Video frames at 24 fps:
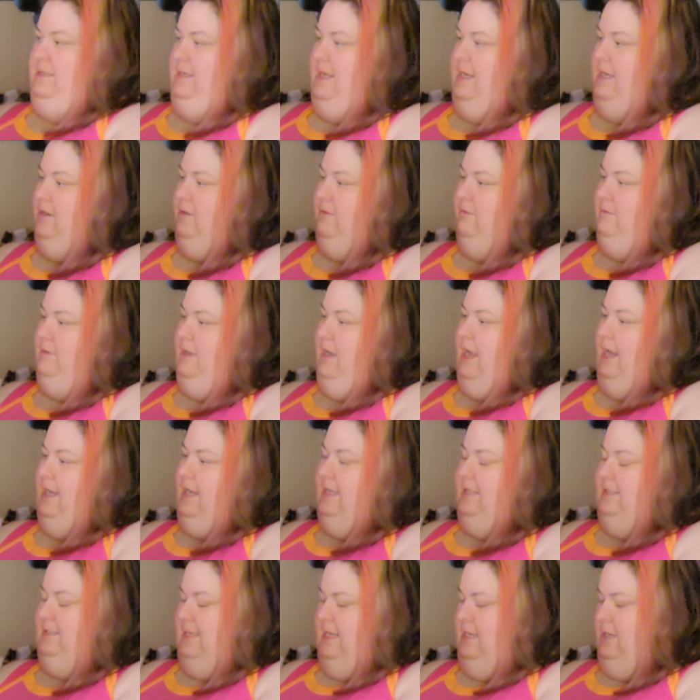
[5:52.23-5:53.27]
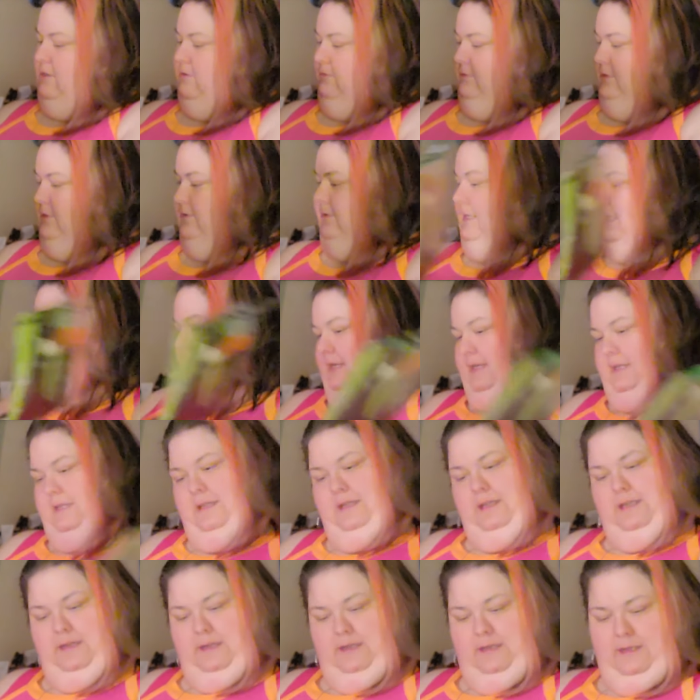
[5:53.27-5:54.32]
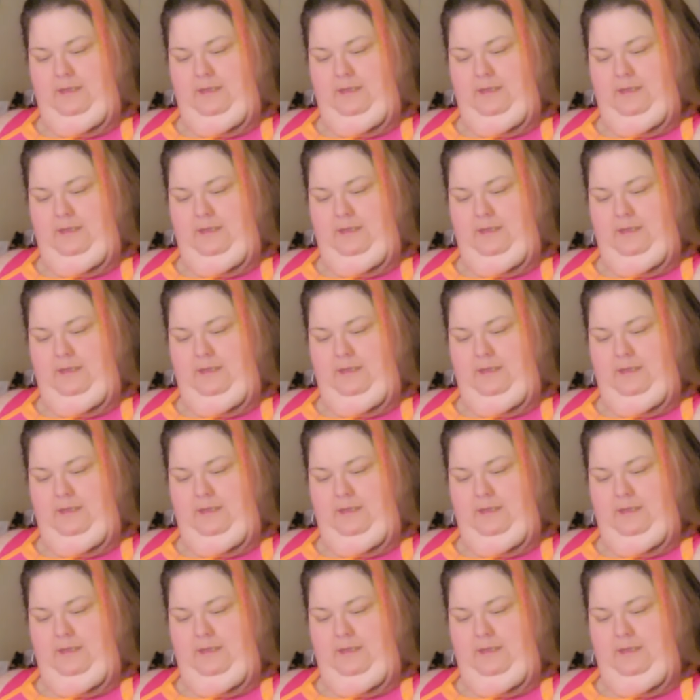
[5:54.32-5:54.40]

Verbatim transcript: they don't? I guess they don't do it like the.